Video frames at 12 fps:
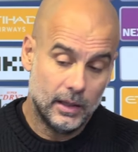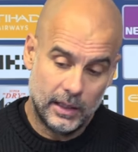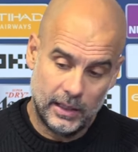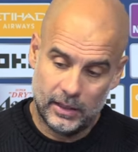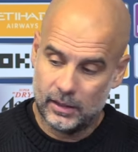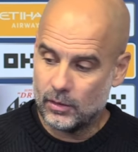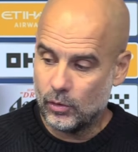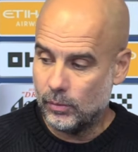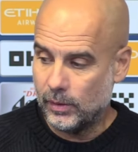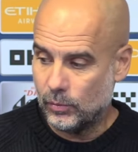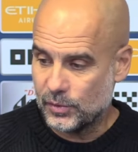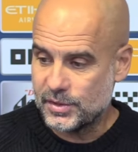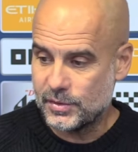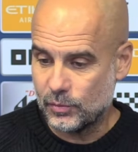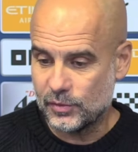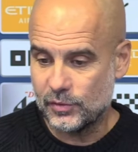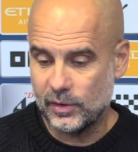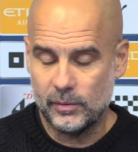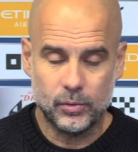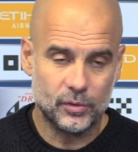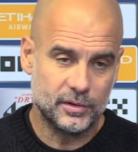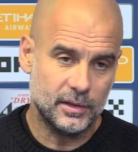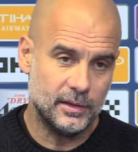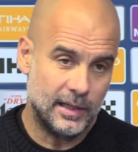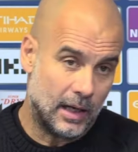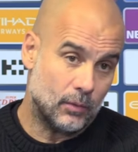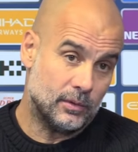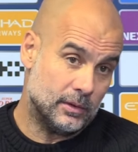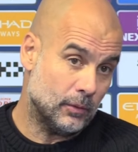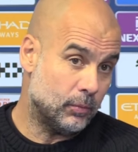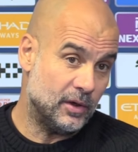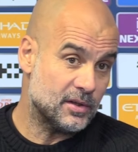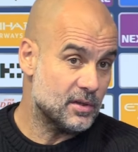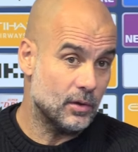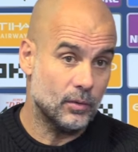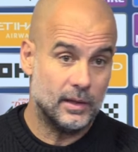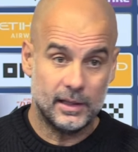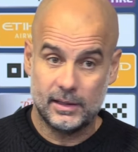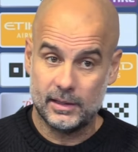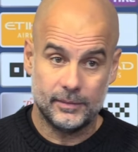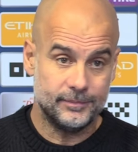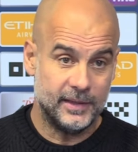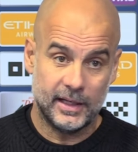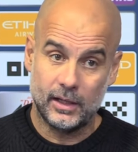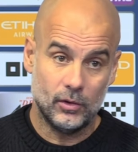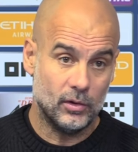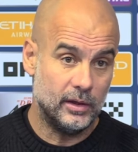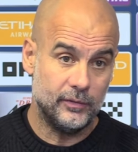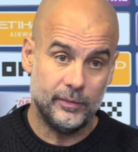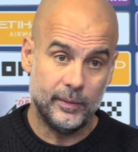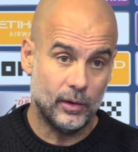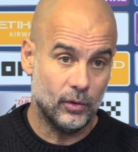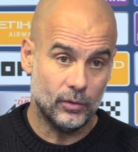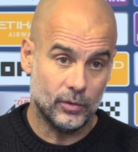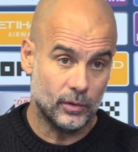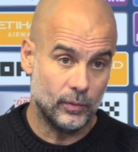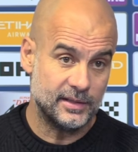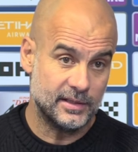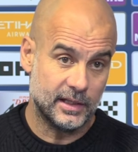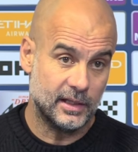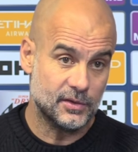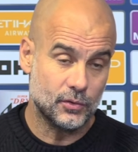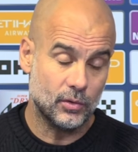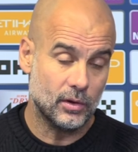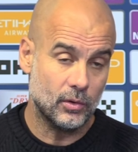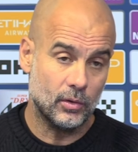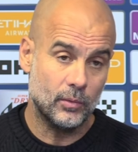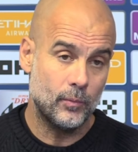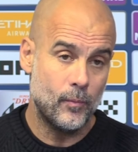And Kova was really important. Now the opponents know that they cannot leave him alone, otherwise they can score a goal.